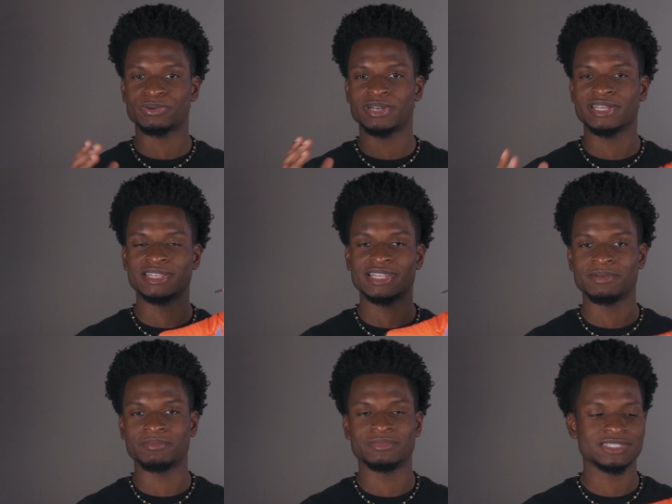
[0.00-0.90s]
running in
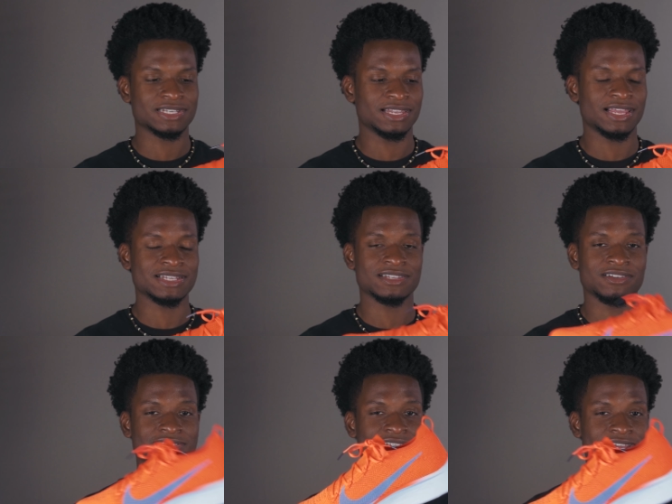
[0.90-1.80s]
them, it's going to last a
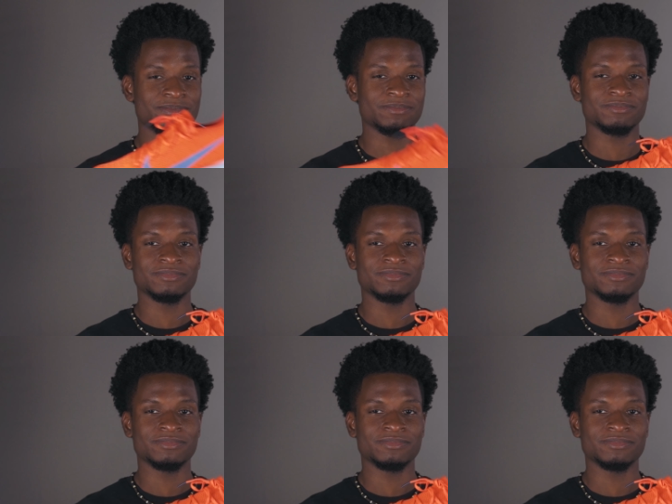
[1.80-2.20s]
long time.